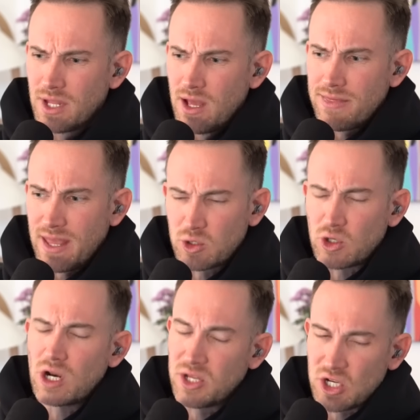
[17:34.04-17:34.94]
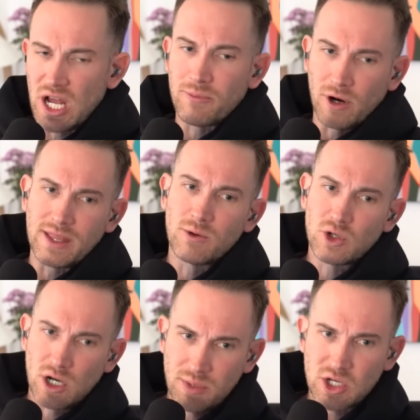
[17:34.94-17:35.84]
were trying to pitch it up, right? They were
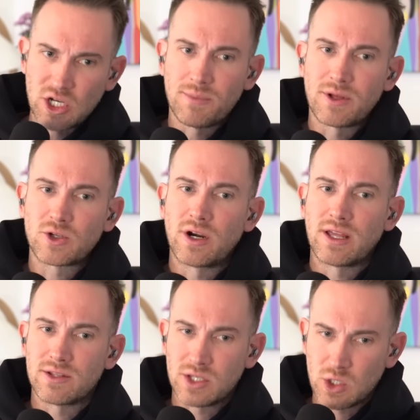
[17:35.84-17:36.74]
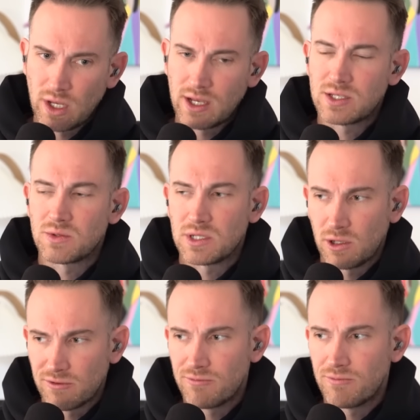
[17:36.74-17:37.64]
trying to pitch it up. They were trying to get it to swing because there was a lot of